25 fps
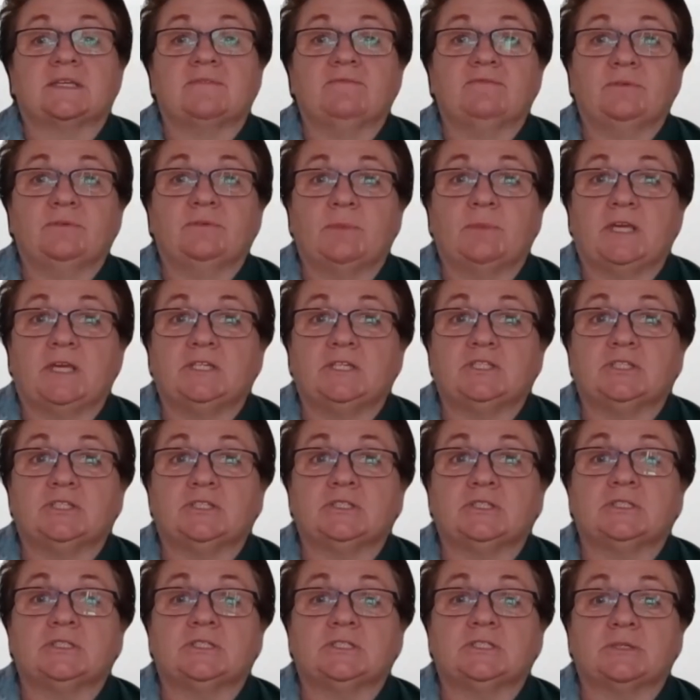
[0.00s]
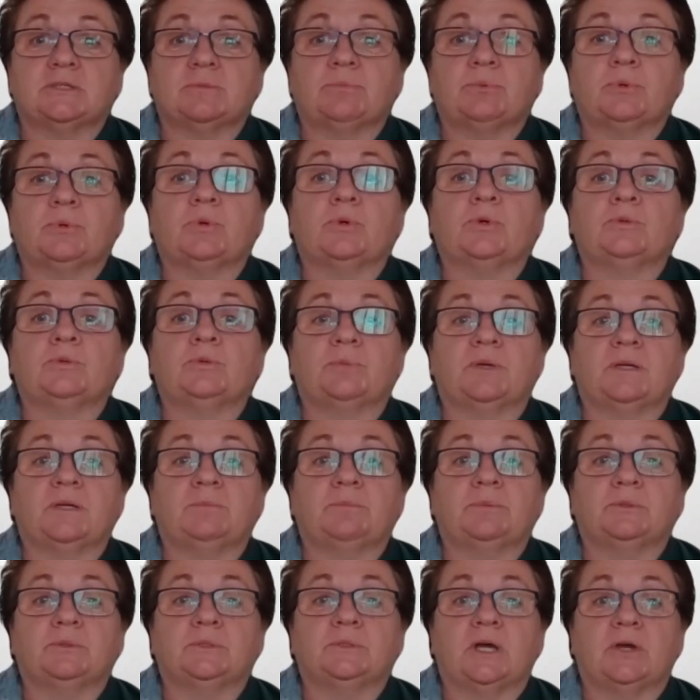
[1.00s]
information to support
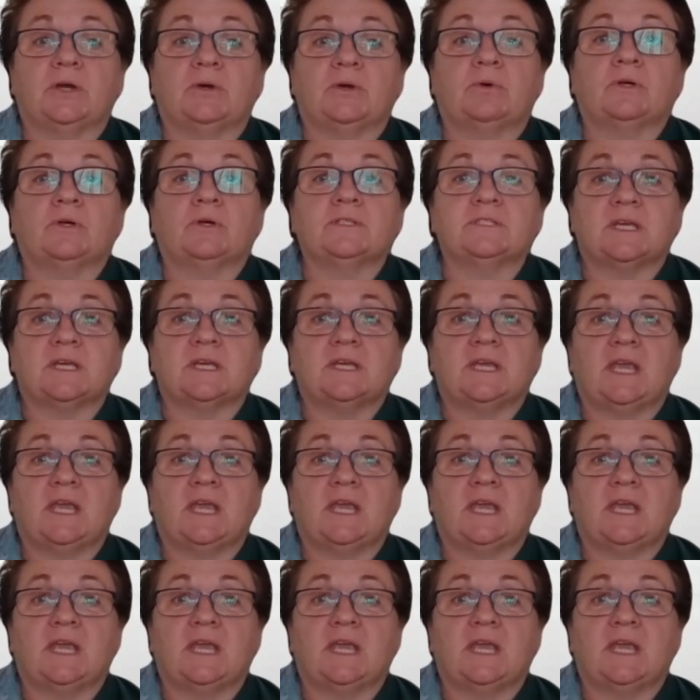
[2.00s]
people across a